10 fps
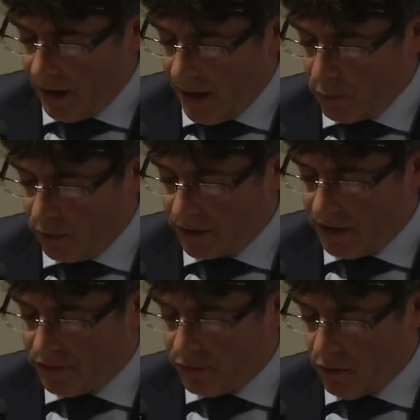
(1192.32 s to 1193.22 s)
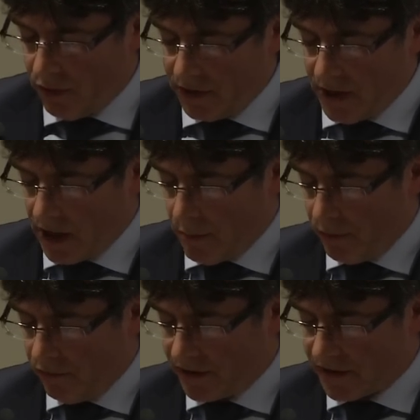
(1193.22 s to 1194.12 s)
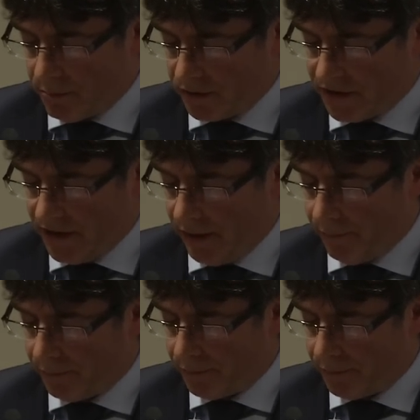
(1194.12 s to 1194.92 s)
I will give you only a couple of examples here.